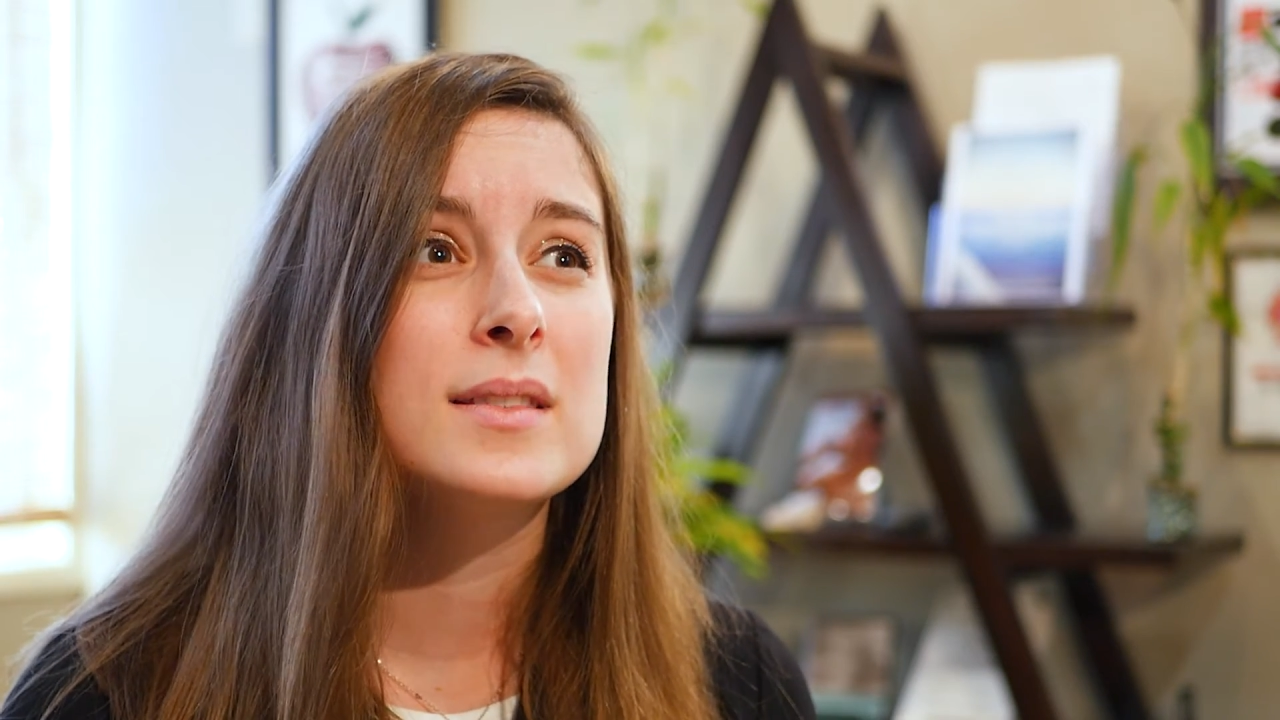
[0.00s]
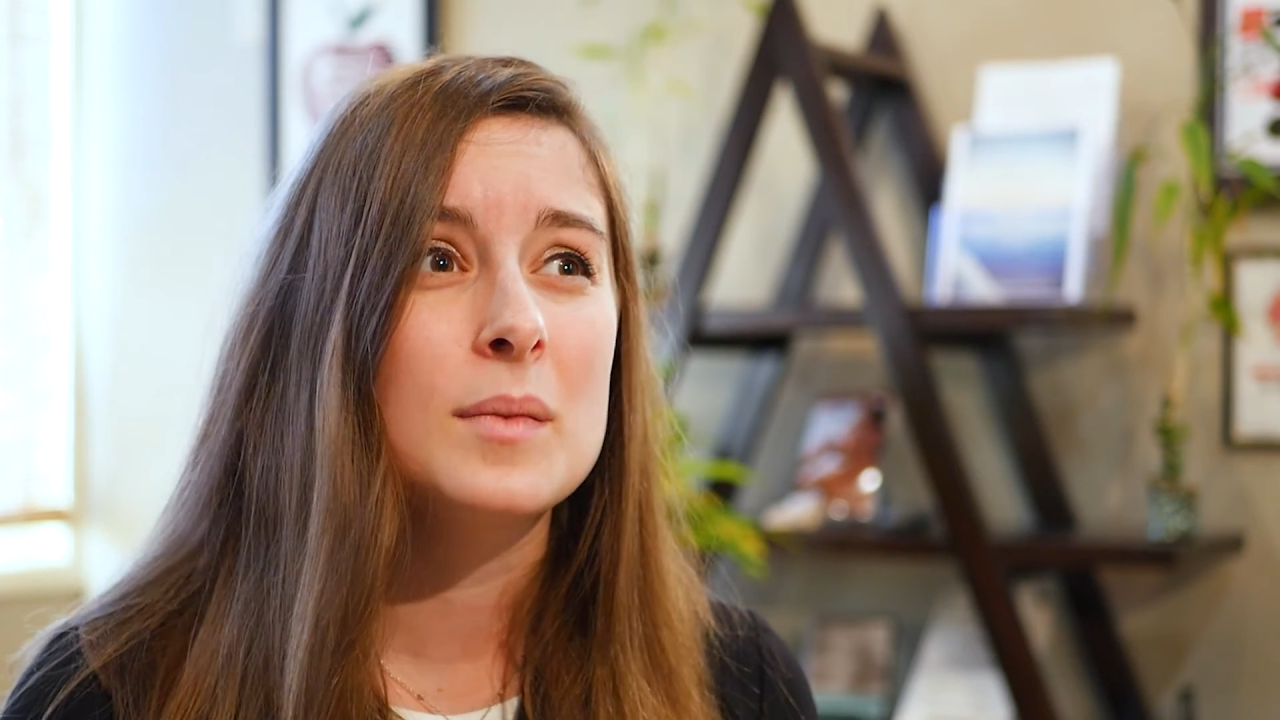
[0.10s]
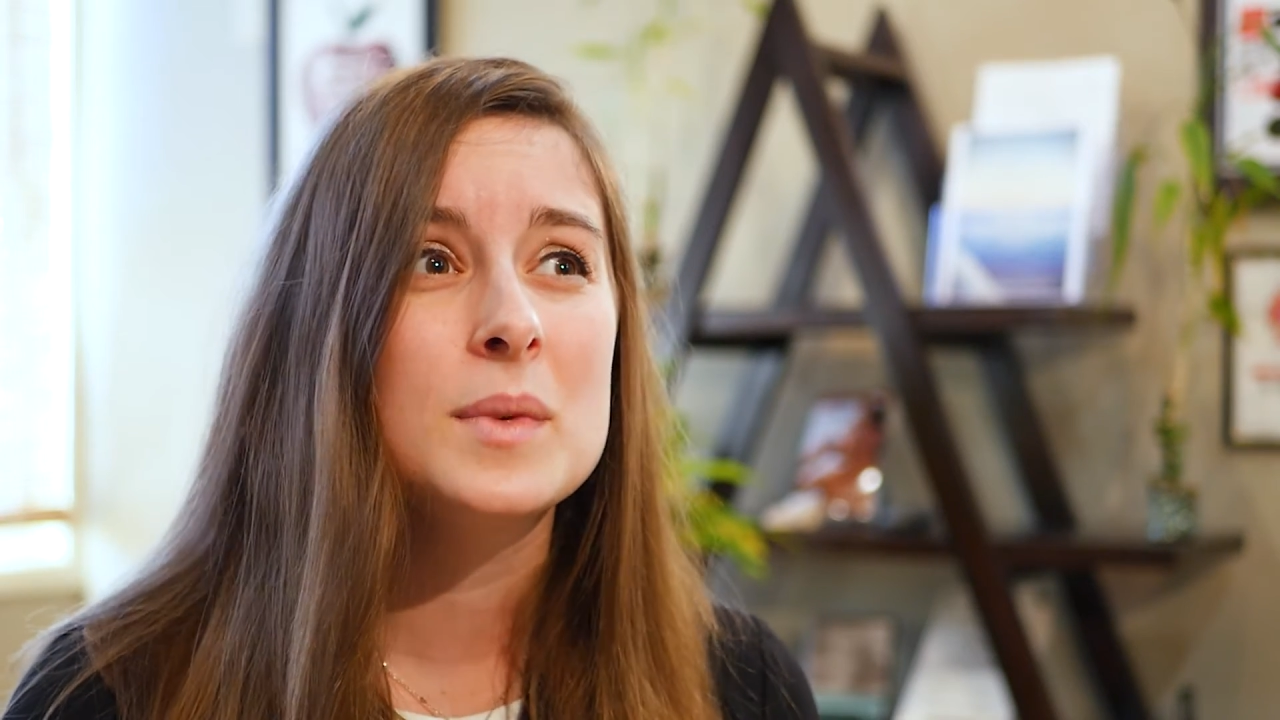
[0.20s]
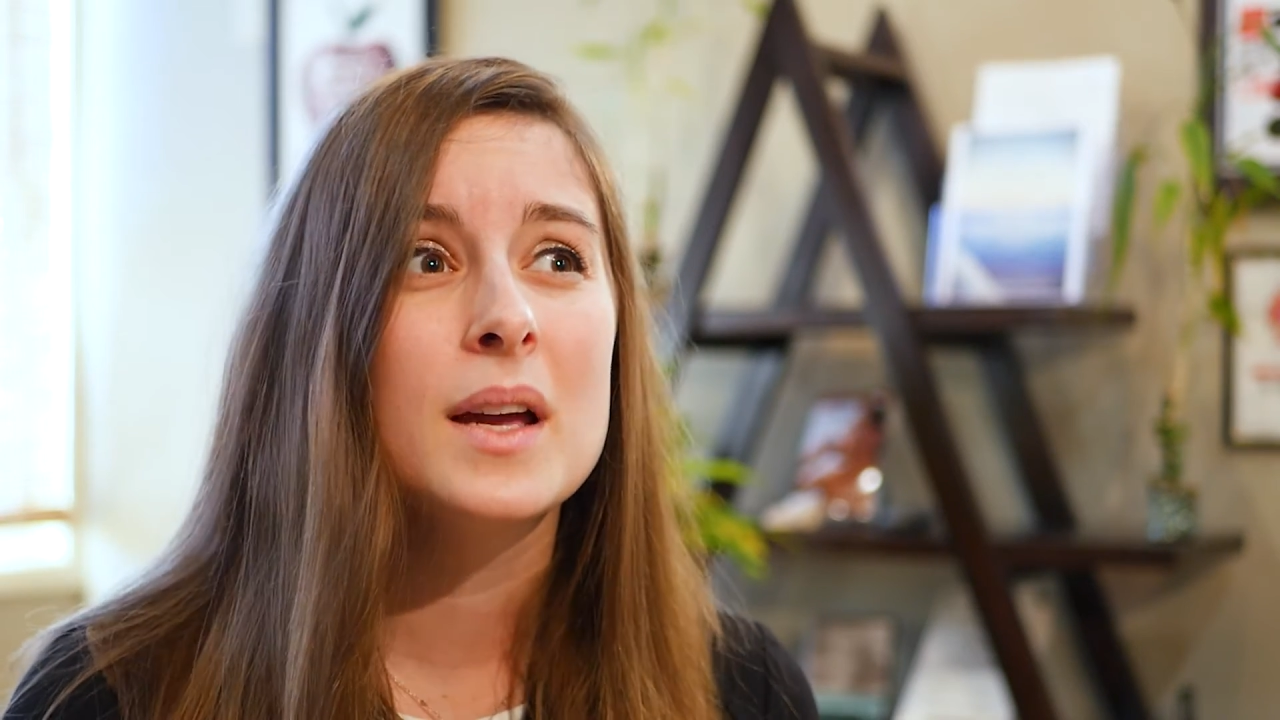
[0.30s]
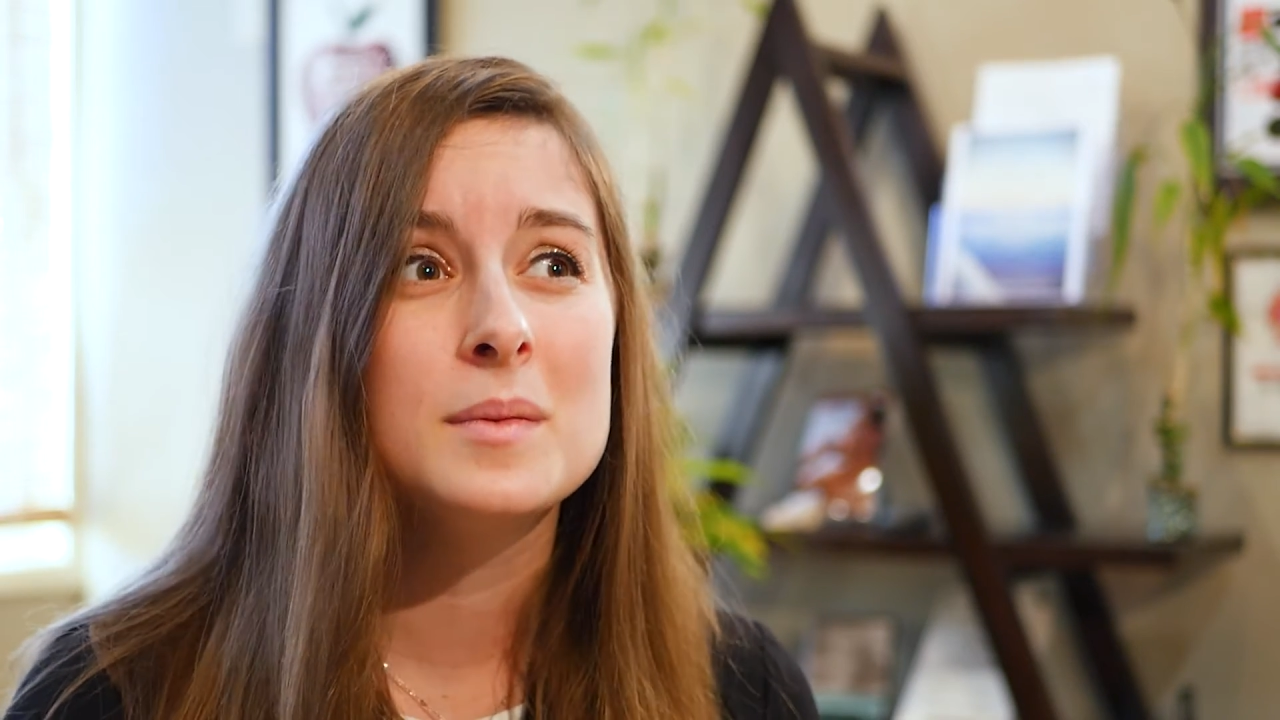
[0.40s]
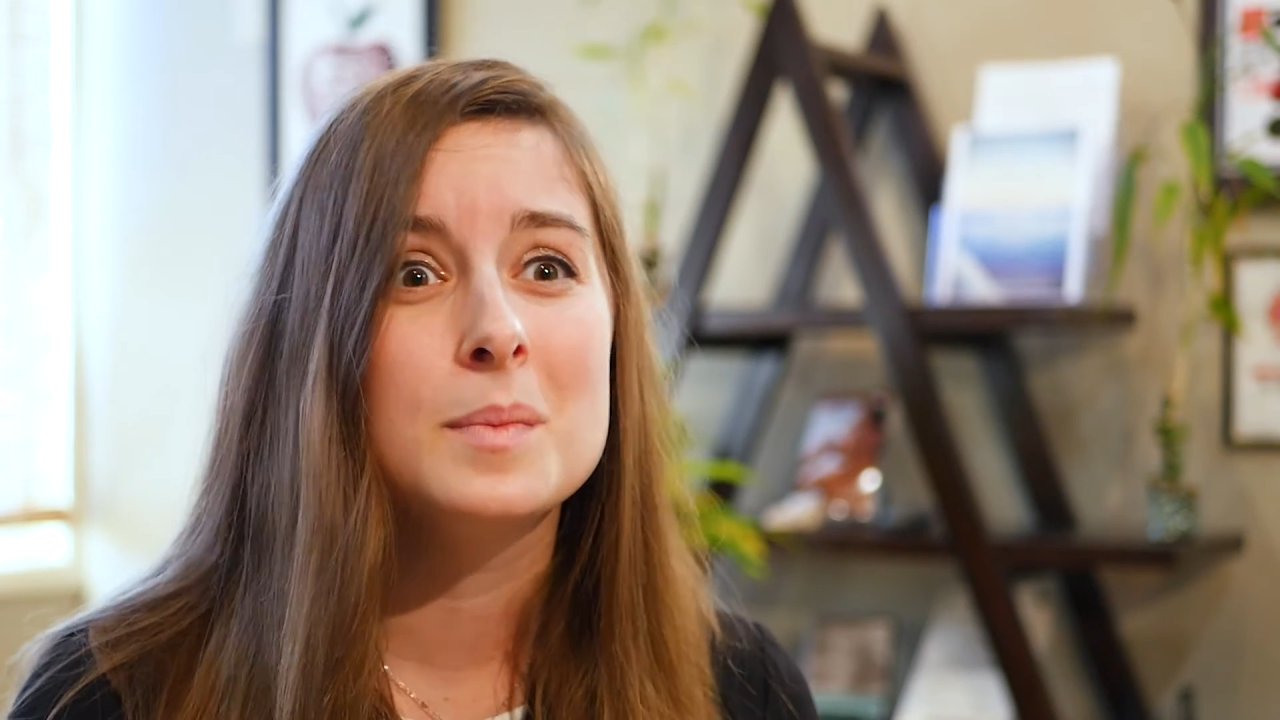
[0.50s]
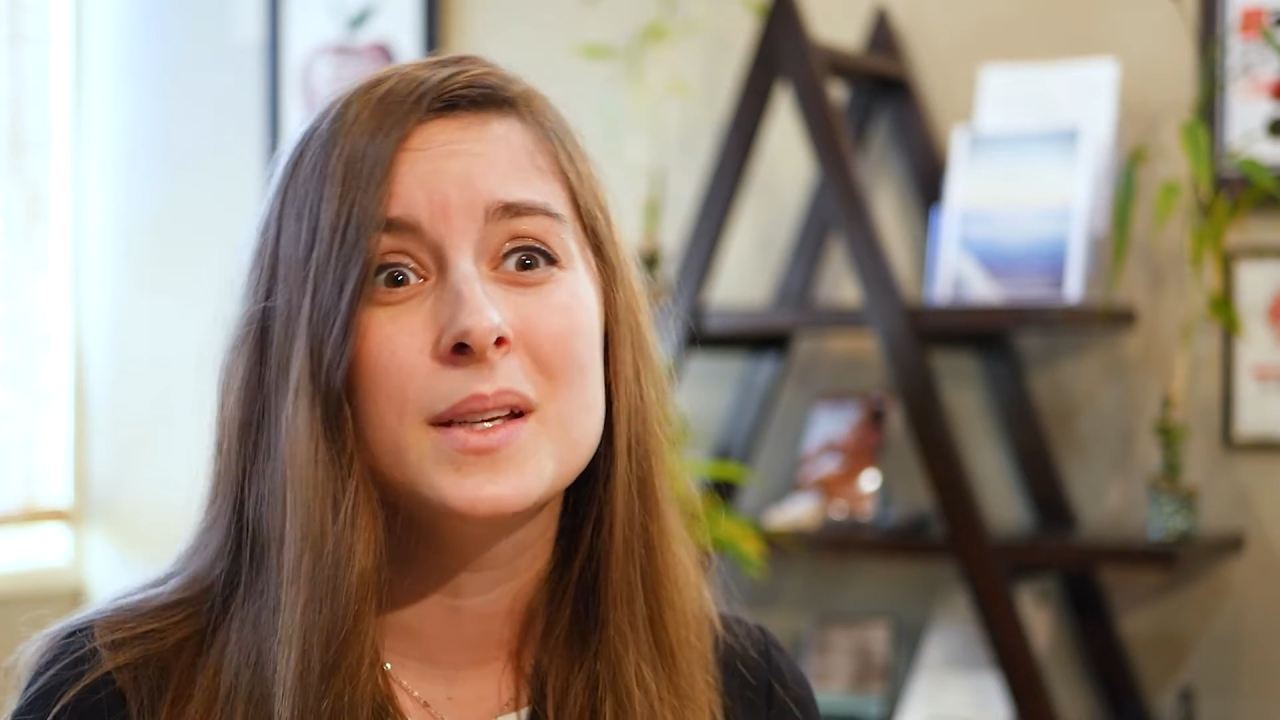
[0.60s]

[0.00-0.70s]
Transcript: sometimes